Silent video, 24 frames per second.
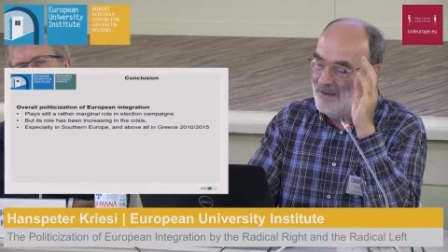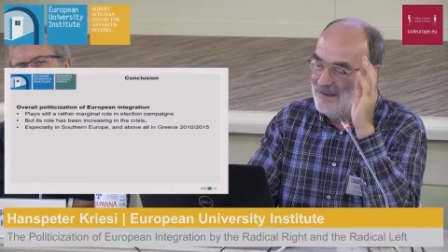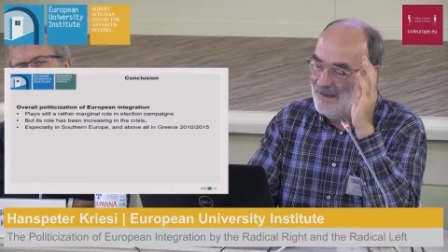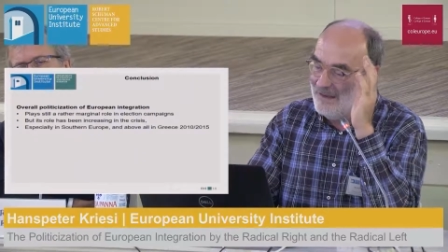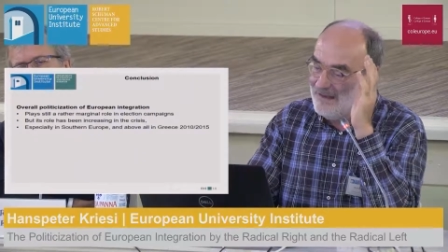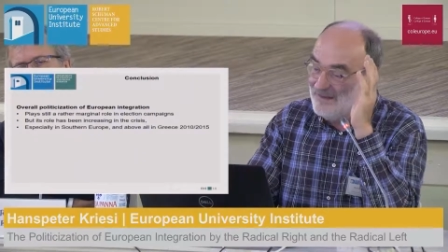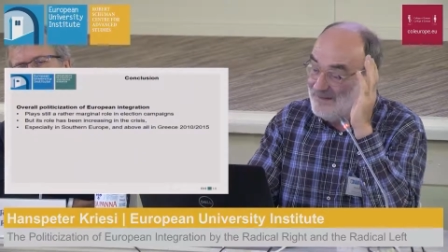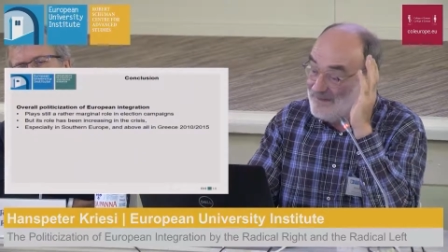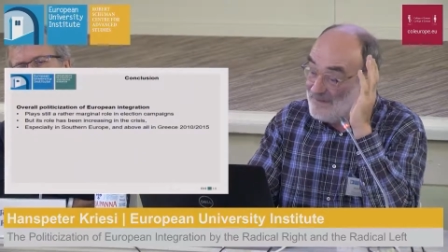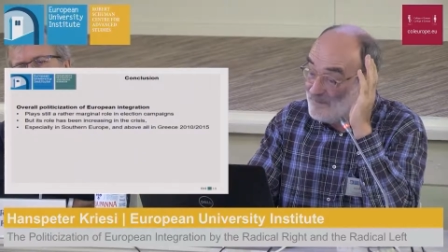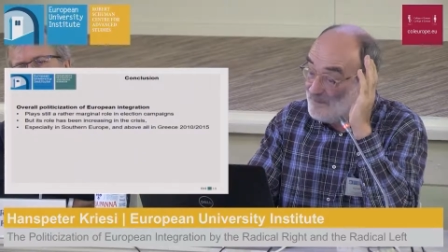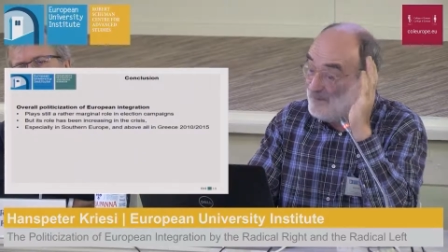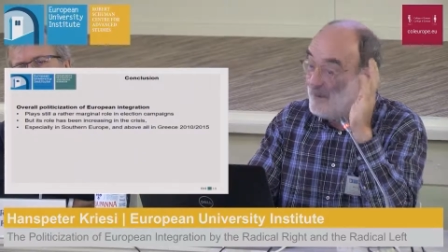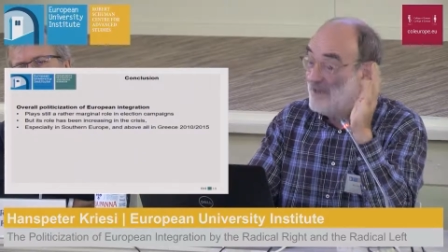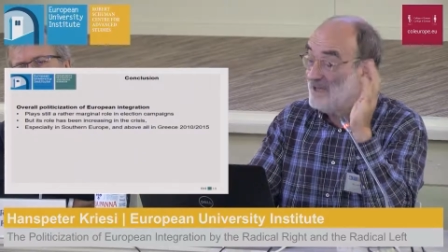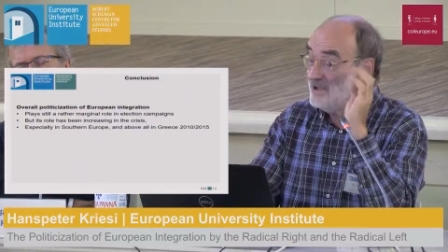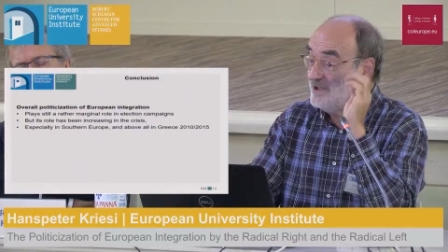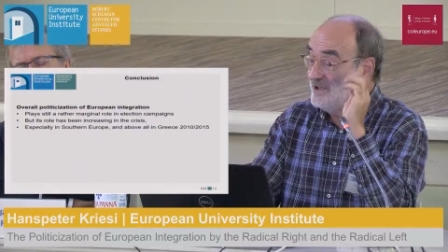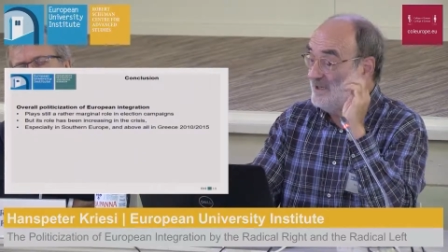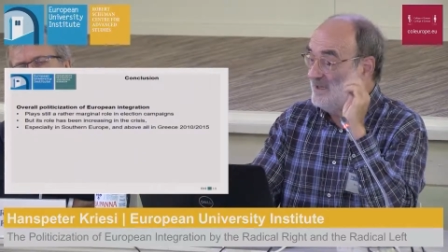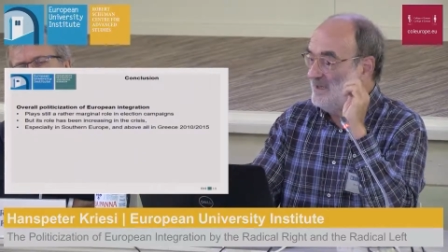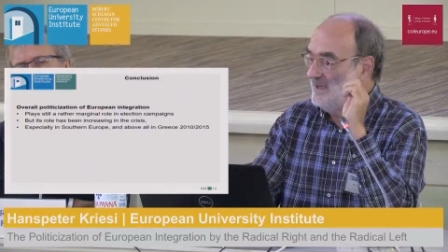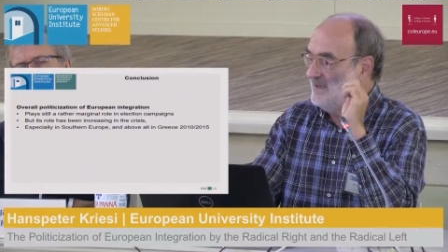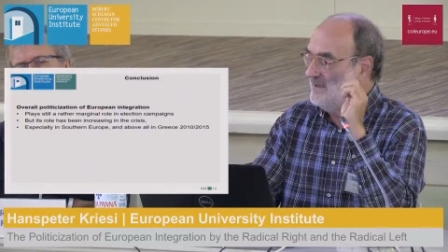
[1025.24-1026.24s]

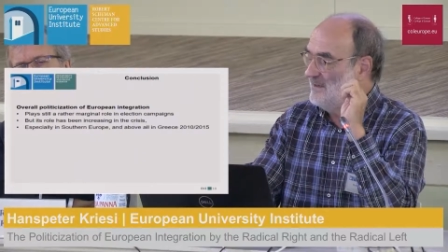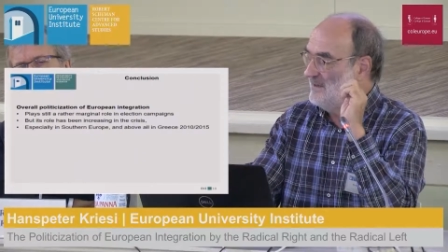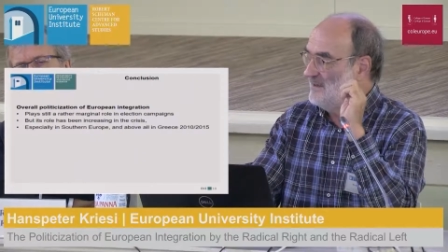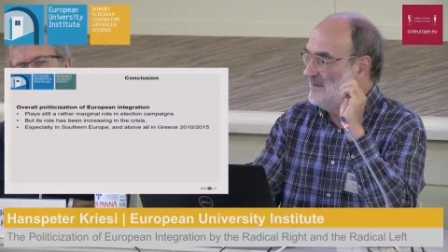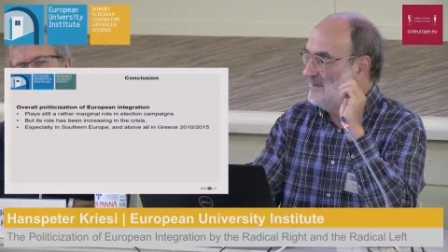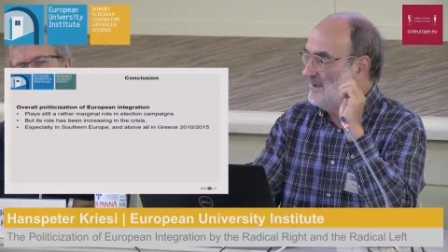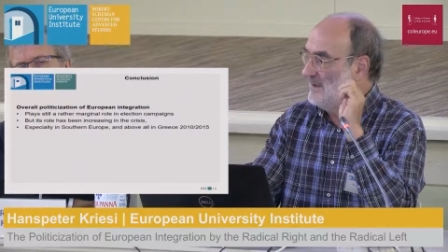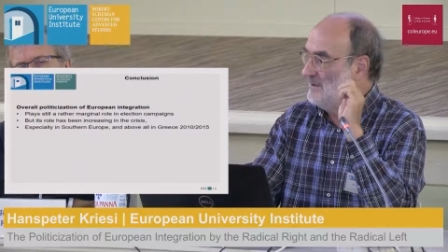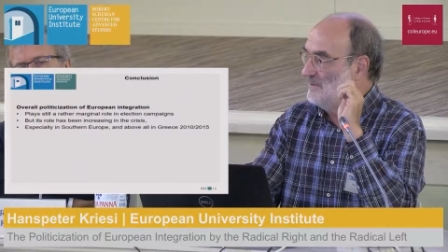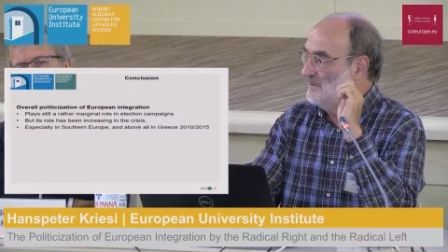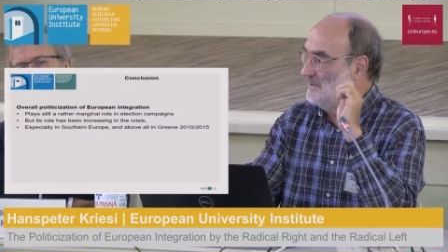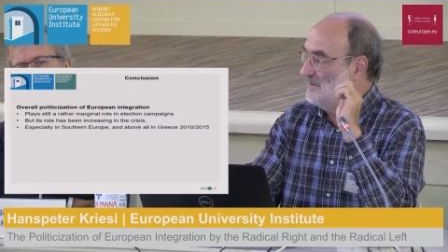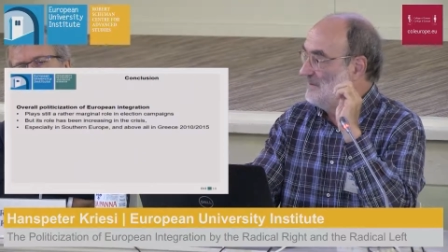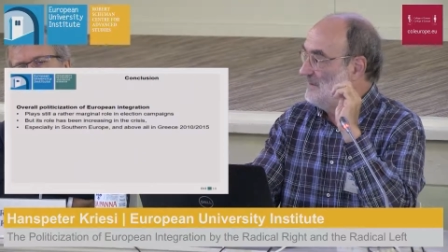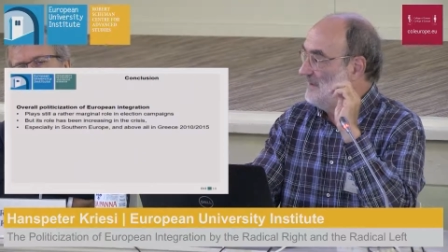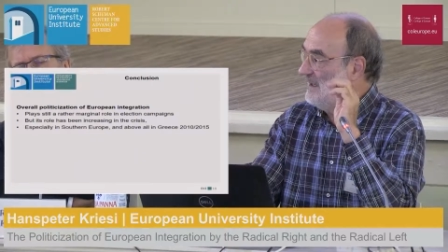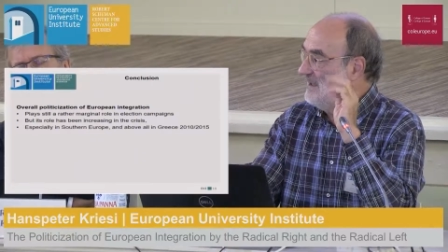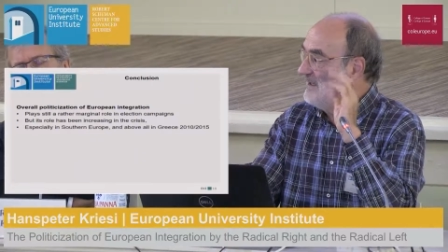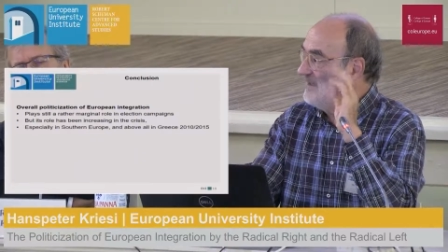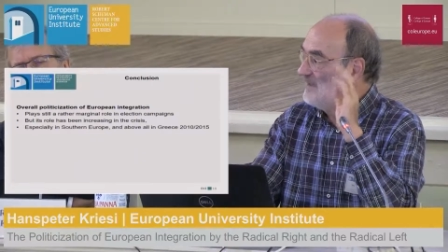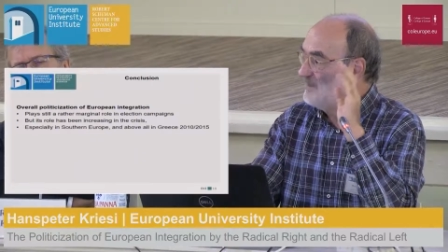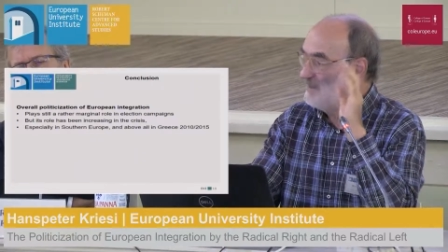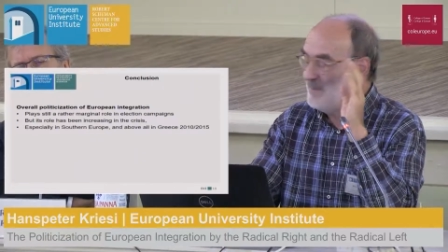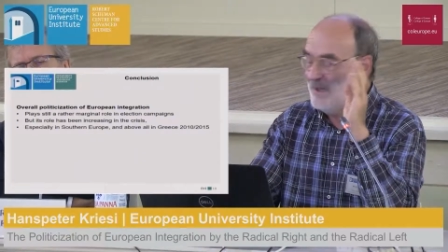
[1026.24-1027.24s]
especially in the south
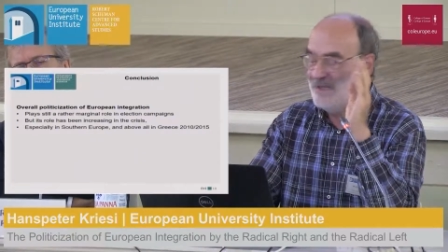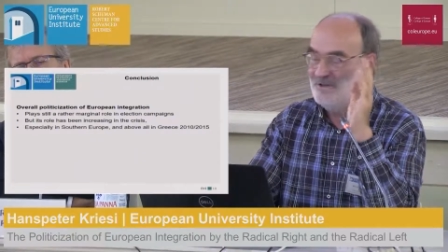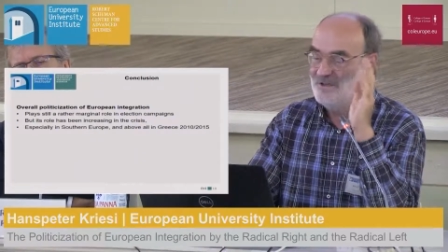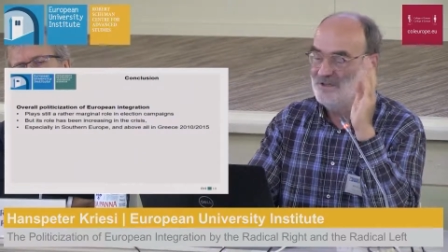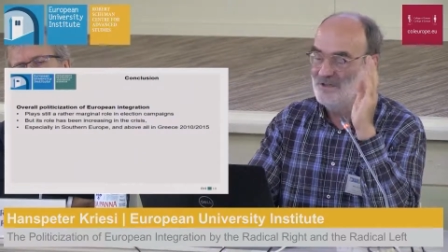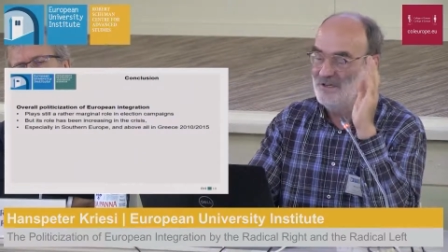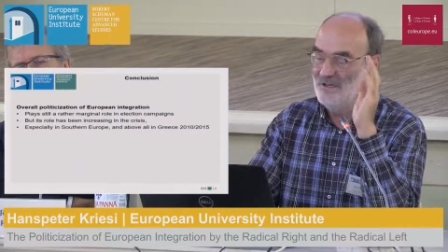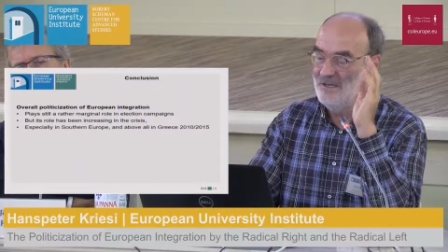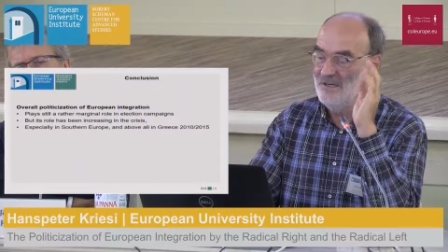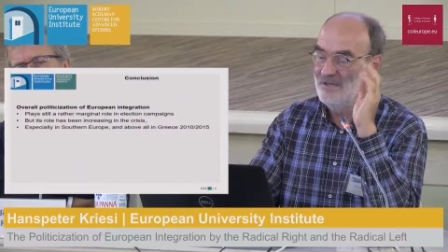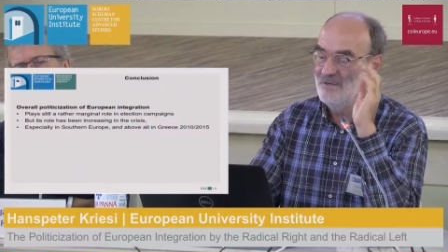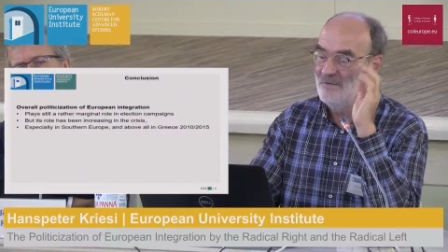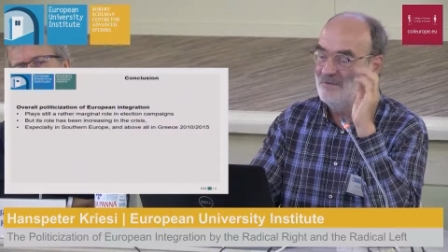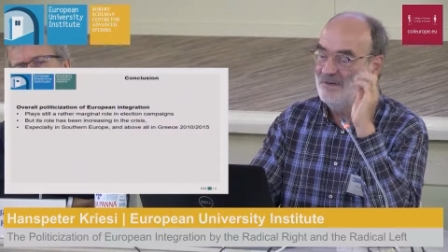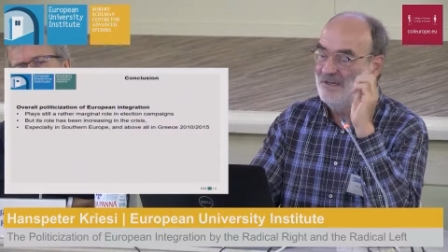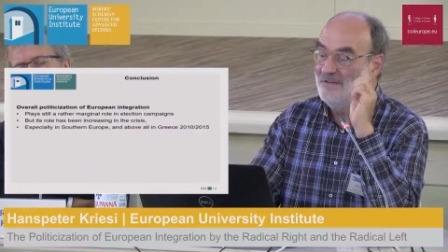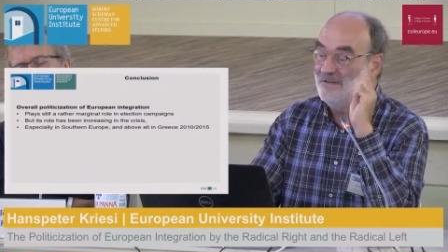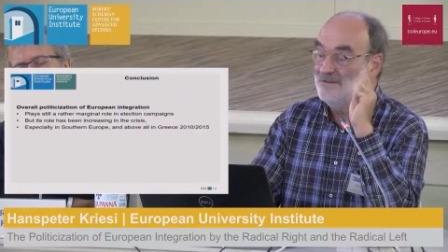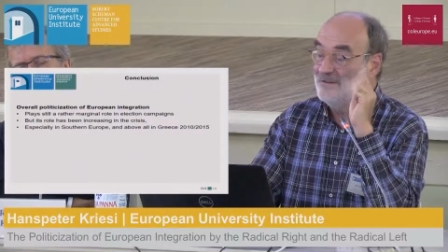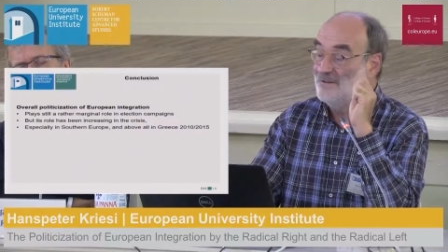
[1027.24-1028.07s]
and especially in Greece.